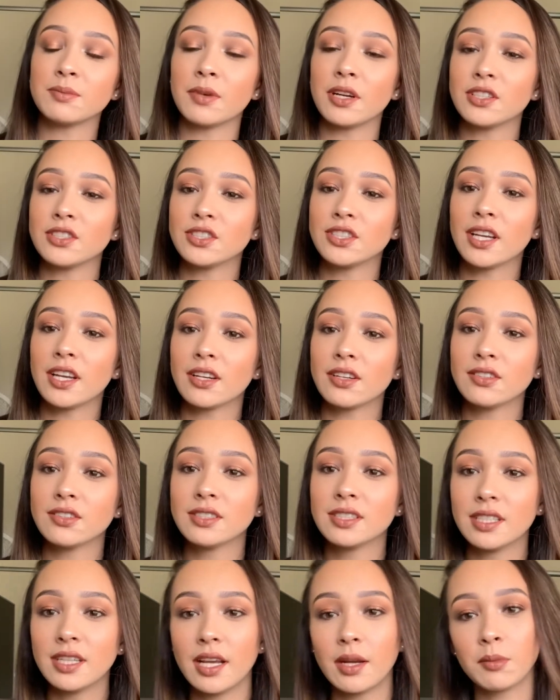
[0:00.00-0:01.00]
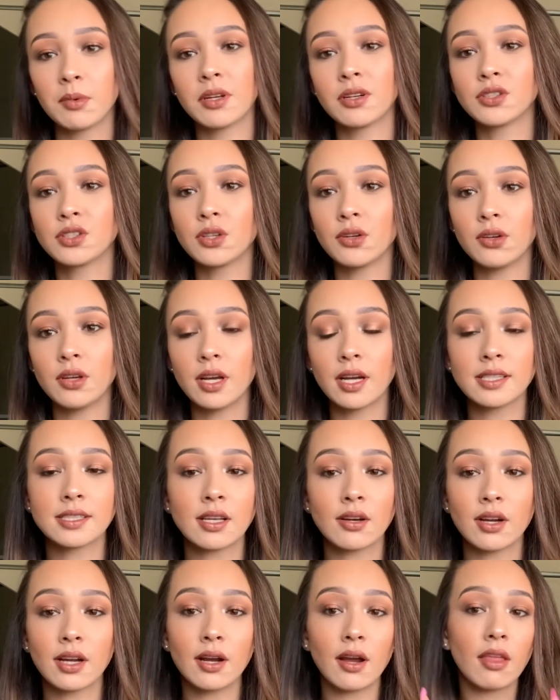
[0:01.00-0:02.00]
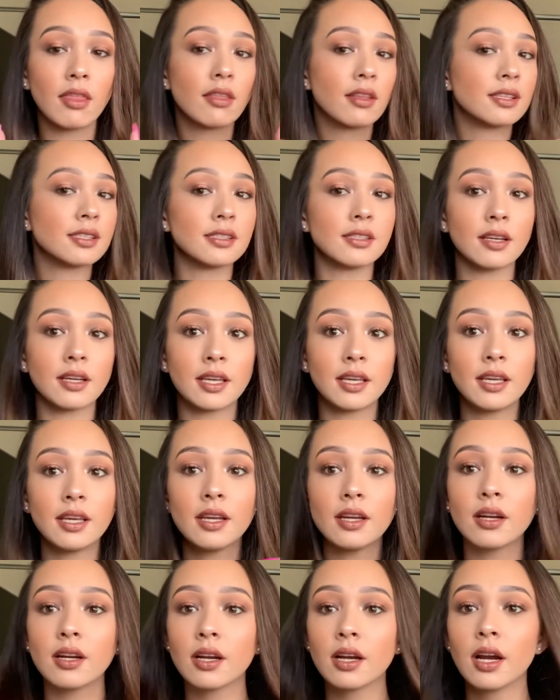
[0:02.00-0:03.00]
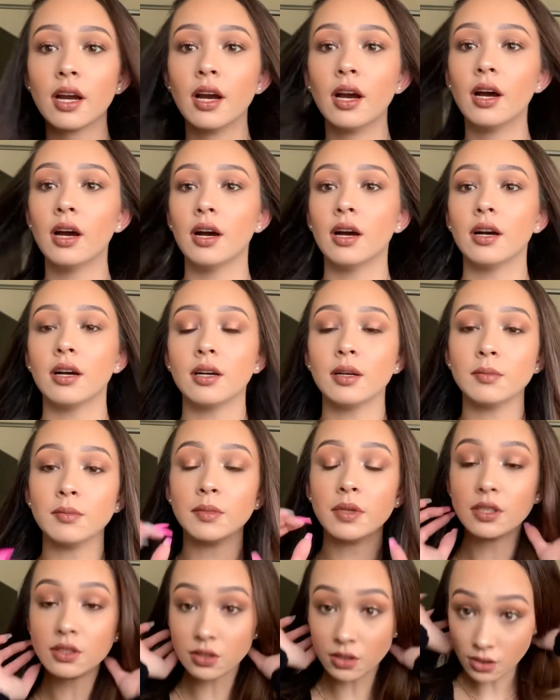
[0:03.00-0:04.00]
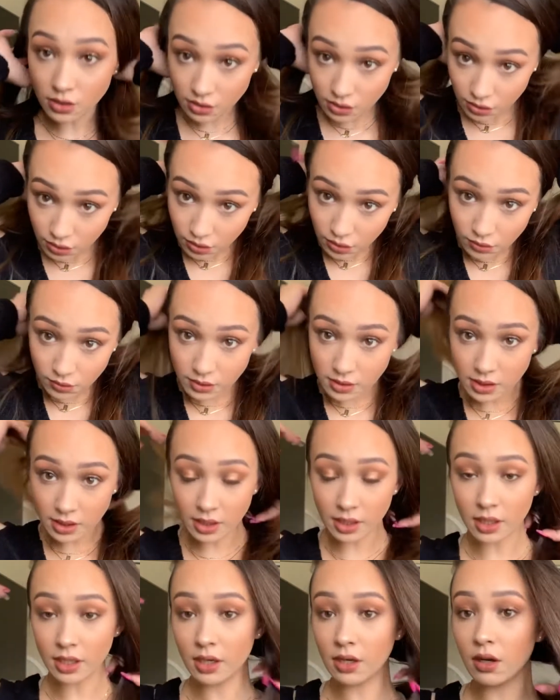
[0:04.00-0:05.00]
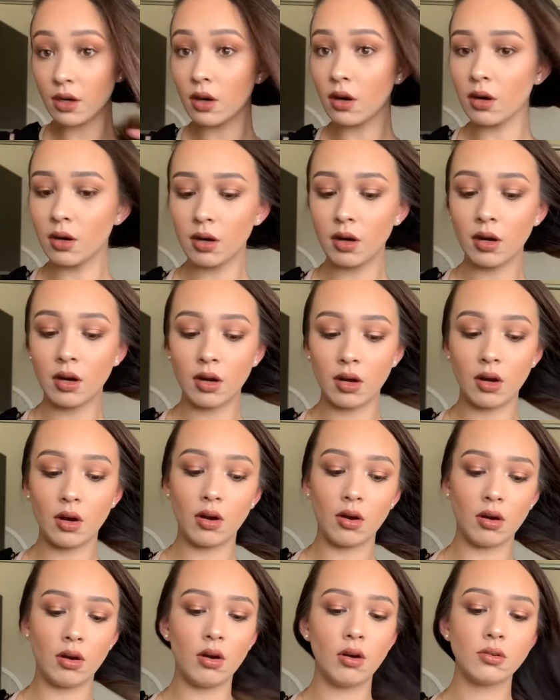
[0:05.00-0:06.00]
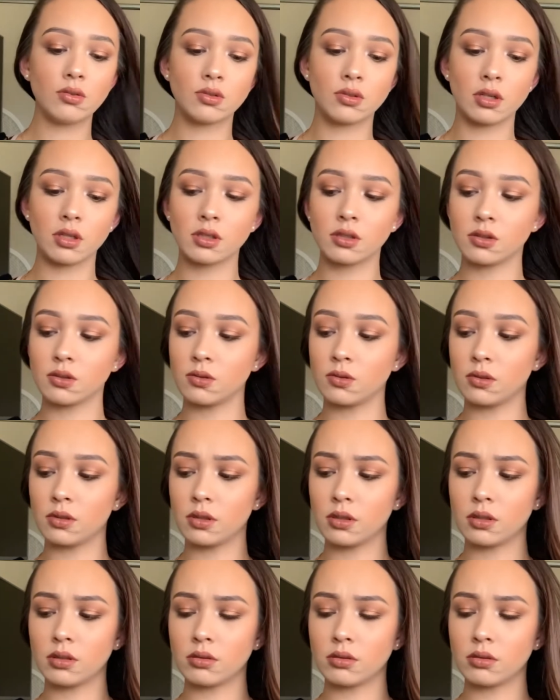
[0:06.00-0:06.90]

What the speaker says: my channel. Today I'm going to show you guys how I got this look here. Just using all drugstore